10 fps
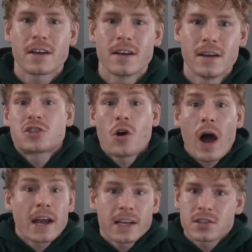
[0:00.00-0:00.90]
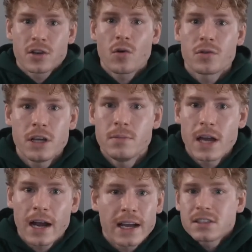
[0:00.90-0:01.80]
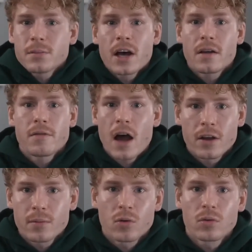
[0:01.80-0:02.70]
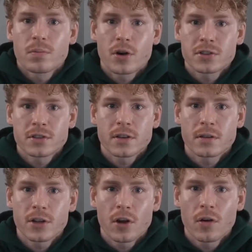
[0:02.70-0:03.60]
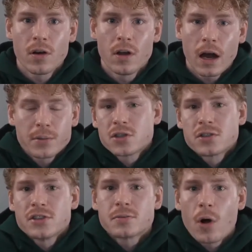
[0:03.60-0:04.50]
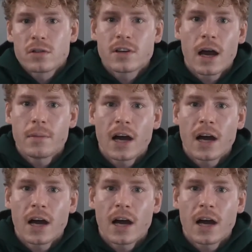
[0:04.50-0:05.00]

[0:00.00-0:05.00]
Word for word: So I guess you don't need me. I guess I'm not a valuable person then, you know? I'm just this small time. I